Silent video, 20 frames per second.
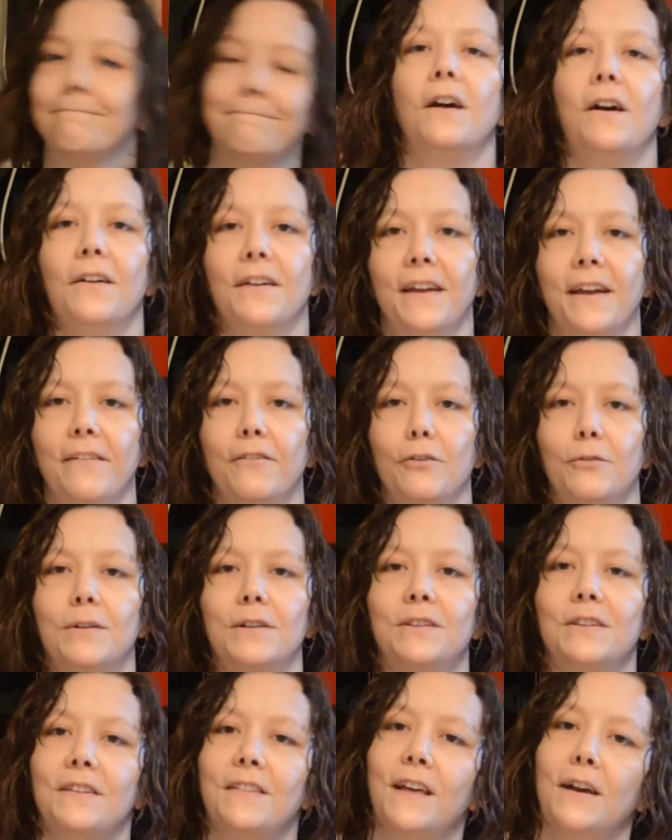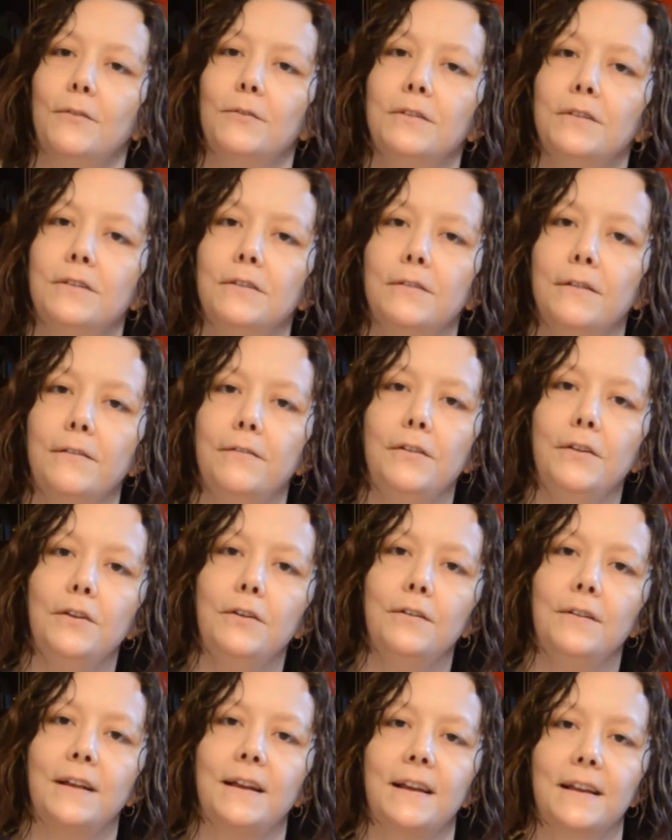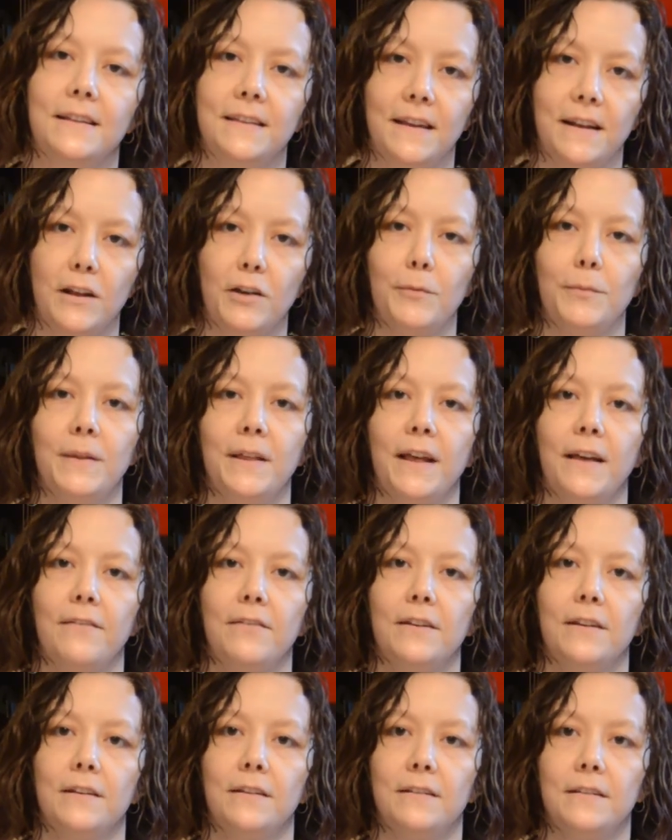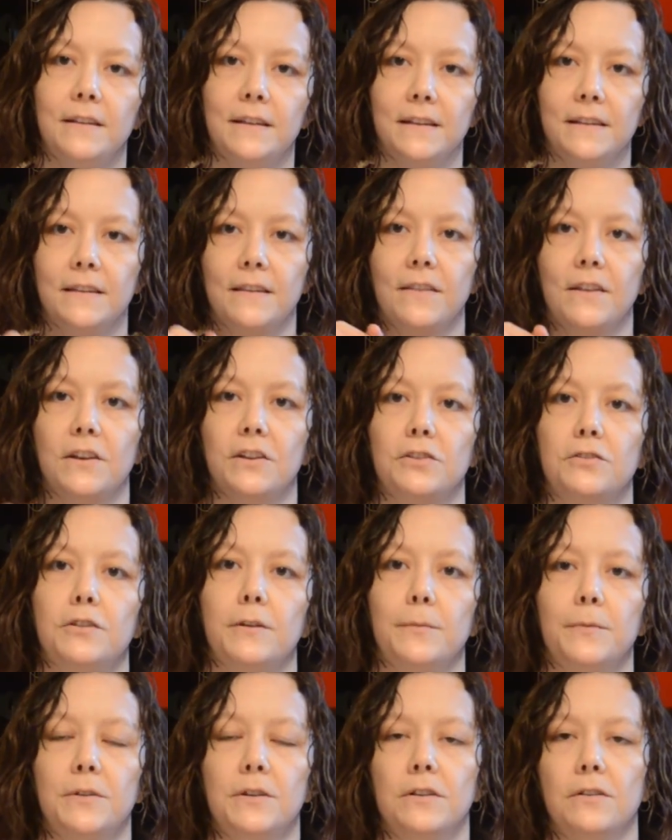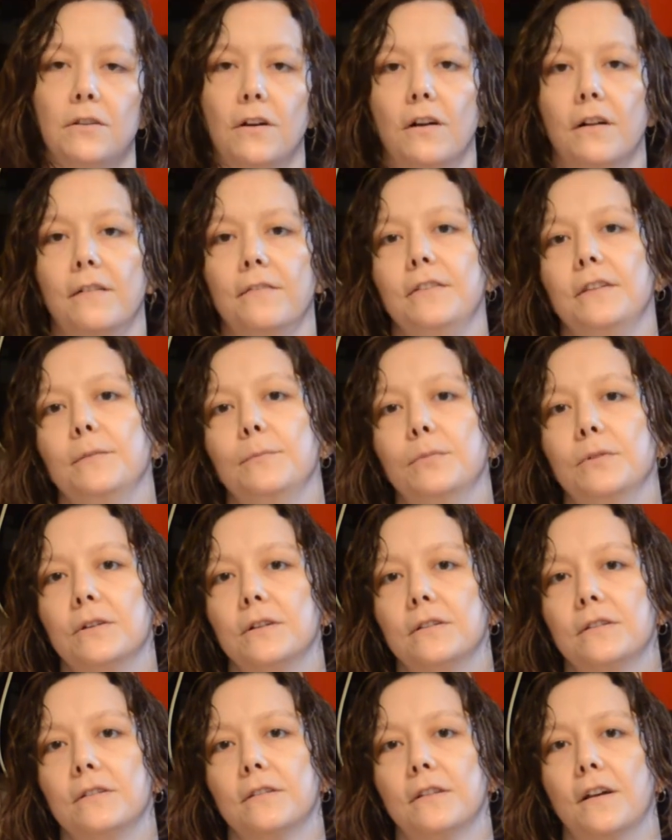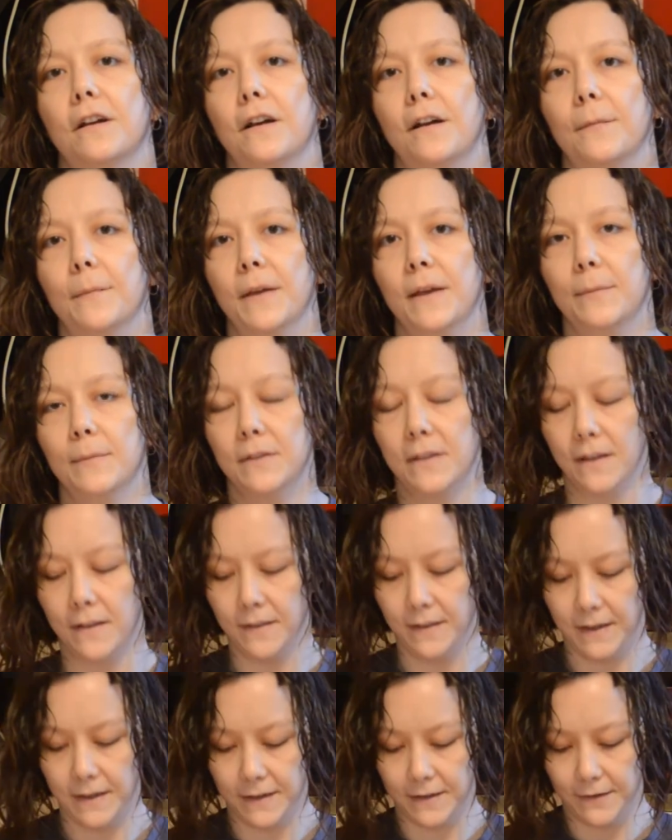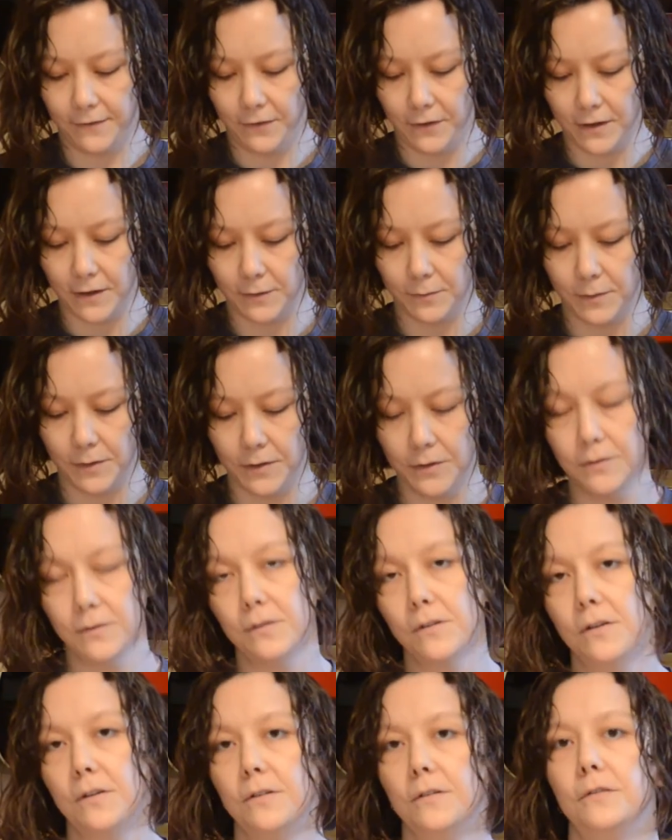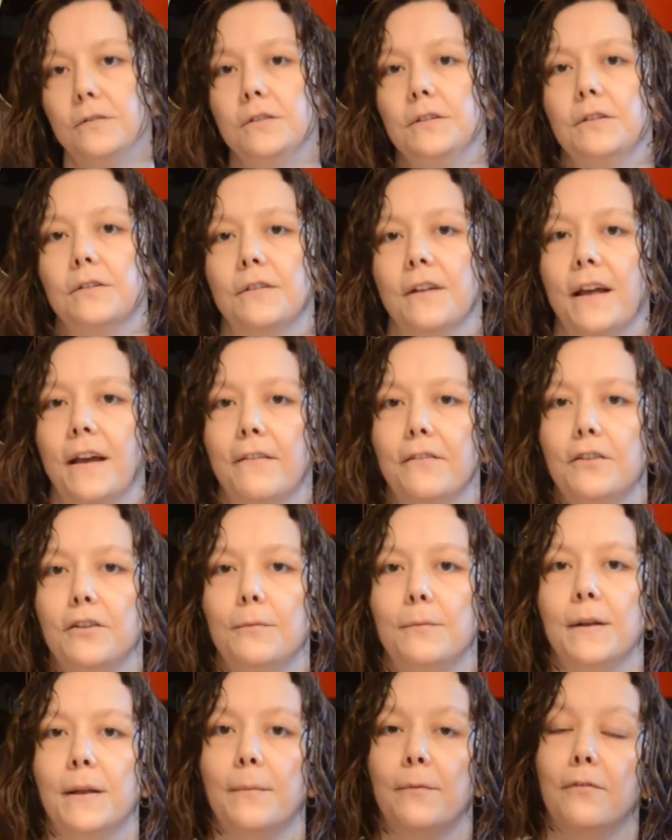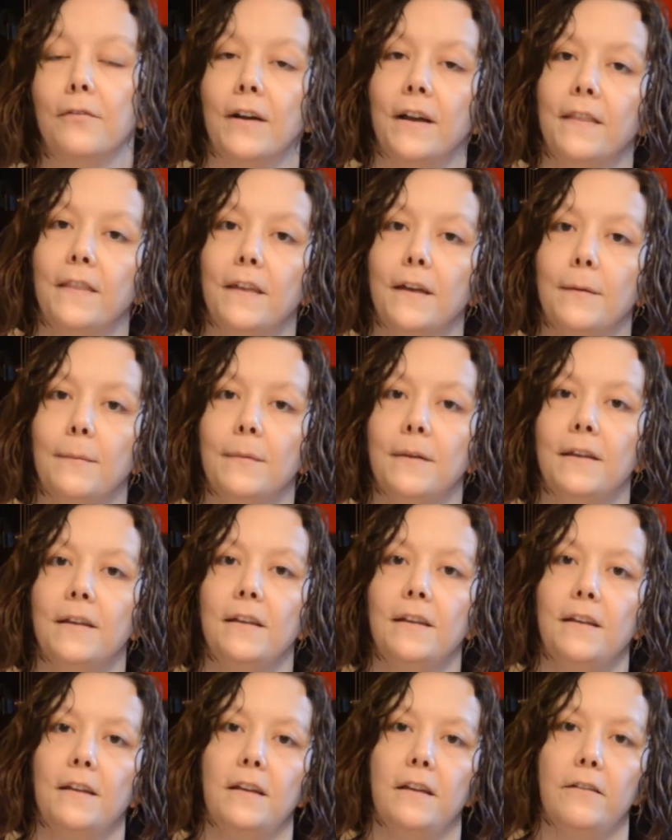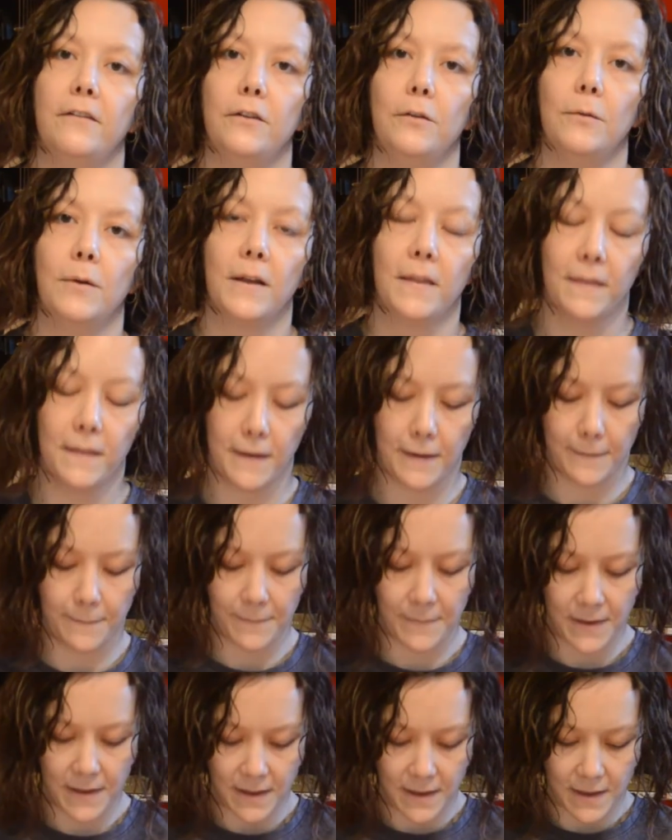Okay everyone, so that was the review. Like I said, I've been having links in the description to all of these books, Amazon links if you guys want to use those. You don't have to, but I provide them if you want them.